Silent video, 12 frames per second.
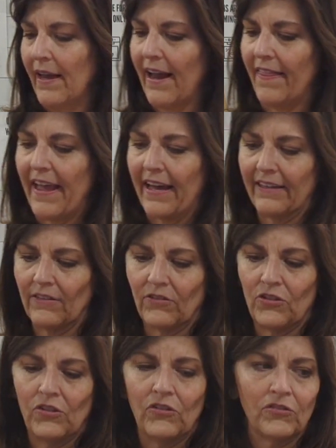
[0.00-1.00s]
and that is
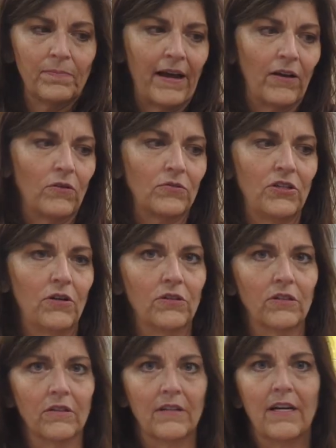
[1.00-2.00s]
use my old
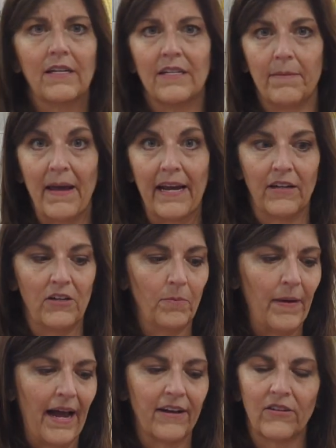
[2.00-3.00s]
yogurt to make a new batch.